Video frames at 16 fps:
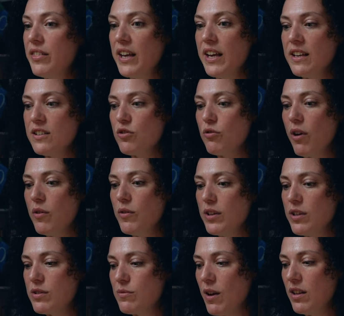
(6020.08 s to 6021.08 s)
I think it's
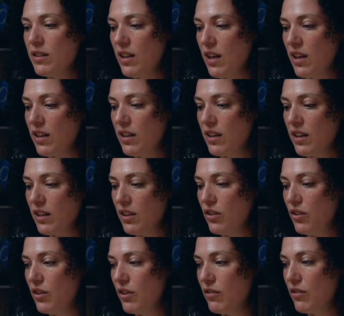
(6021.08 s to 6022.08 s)
growing as well. Like,
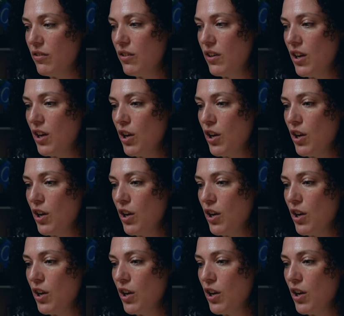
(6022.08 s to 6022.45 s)
you know,